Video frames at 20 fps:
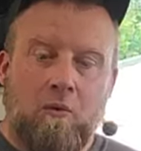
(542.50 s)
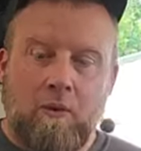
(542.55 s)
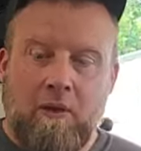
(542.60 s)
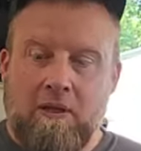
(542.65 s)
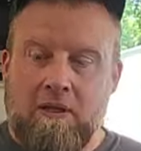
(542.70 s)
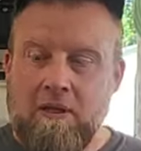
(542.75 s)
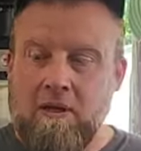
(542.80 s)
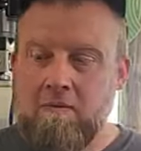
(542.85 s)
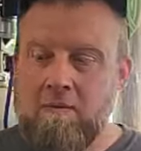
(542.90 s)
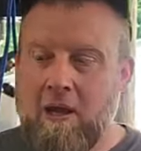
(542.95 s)

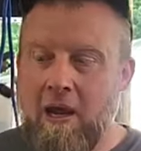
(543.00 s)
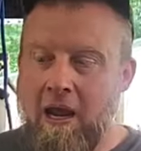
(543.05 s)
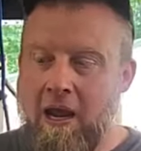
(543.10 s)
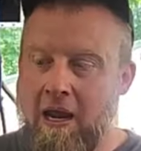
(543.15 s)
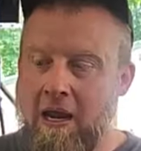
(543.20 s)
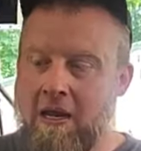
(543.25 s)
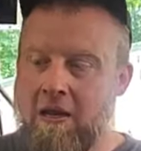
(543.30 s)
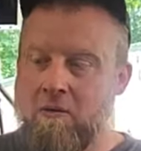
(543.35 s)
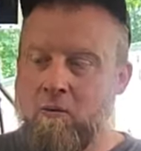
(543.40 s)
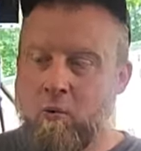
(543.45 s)
with him
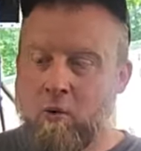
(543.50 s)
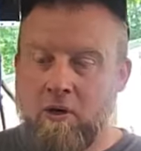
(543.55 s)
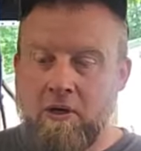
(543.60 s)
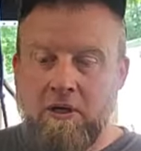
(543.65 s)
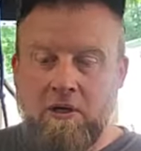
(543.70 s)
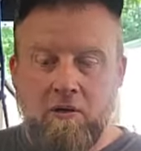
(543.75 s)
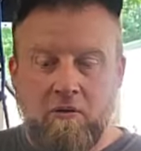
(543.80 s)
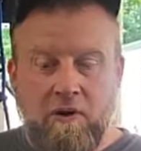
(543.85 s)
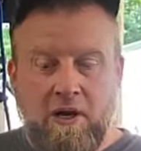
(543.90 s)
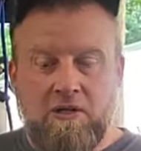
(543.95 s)
and work
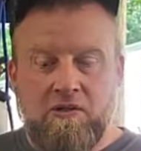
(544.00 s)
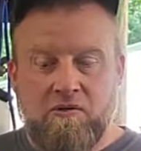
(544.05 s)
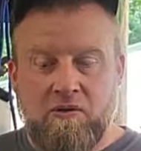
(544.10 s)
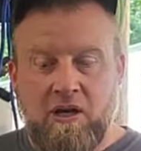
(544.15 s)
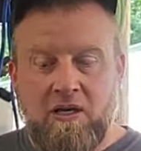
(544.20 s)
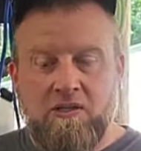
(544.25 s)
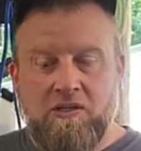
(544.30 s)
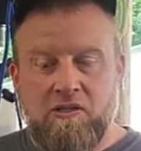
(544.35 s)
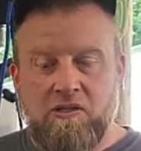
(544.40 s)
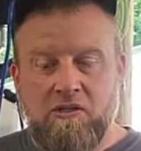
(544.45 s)
in the
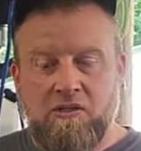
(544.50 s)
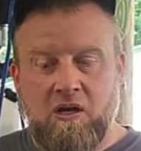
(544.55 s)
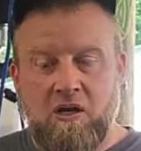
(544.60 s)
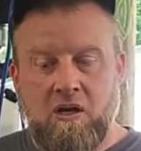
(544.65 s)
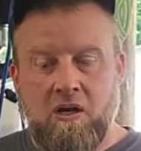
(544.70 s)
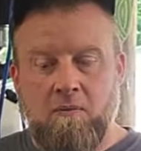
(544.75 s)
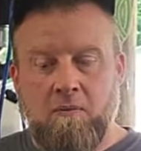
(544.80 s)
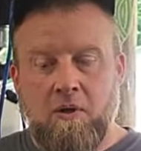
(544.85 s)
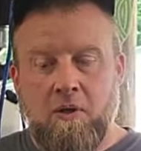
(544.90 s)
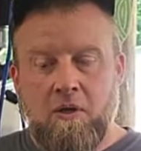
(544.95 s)
restoration
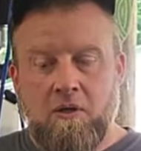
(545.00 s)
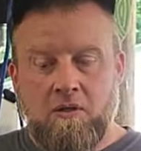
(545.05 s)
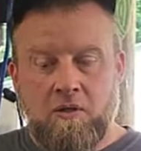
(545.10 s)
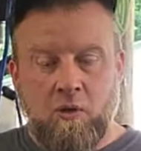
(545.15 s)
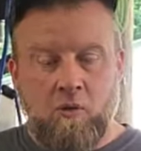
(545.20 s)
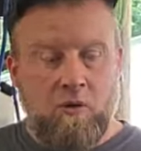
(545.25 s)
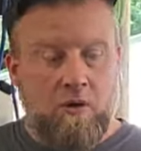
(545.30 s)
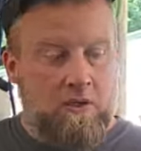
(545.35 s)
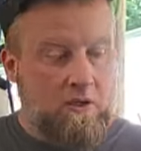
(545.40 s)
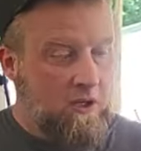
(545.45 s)
shop
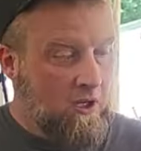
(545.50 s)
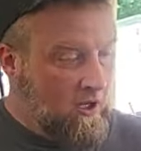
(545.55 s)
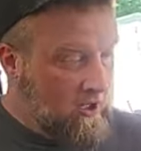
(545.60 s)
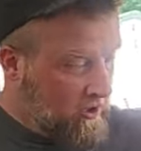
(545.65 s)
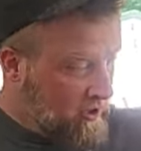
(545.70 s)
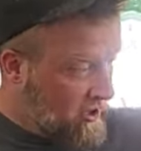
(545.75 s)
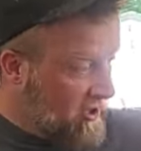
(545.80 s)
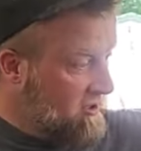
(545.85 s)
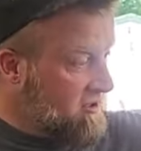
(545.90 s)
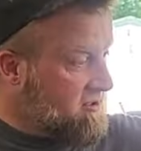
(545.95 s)
doing
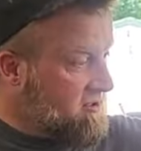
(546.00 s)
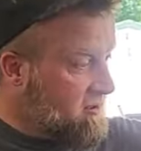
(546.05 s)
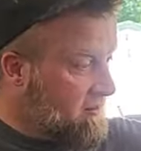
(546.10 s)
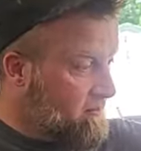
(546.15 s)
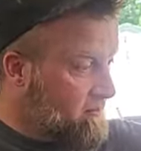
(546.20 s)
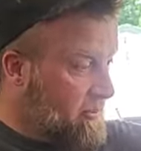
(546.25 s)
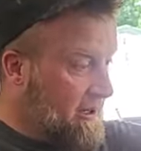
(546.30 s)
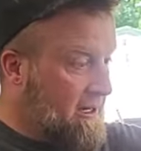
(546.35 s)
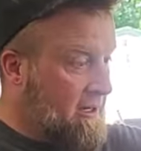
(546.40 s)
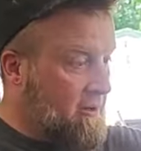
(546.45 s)

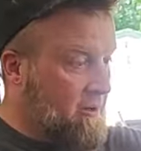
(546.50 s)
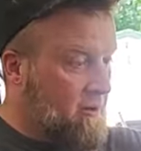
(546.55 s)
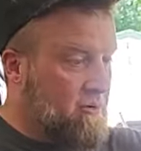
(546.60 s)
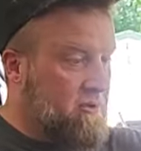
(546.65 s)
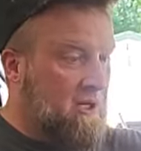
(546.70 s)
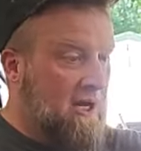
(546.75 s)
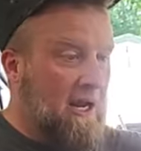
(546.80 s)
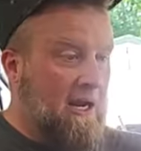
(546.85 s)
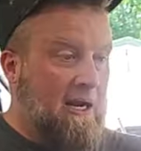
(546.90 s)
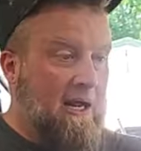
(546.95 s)
custom builds,
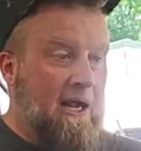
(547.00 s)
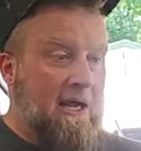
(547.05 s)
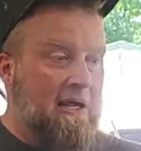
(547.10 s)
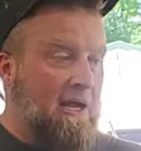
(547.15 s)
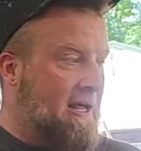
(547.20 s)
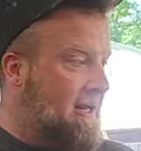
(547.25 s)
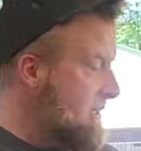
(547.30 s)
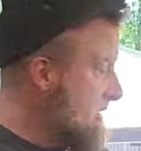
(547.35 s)
and I got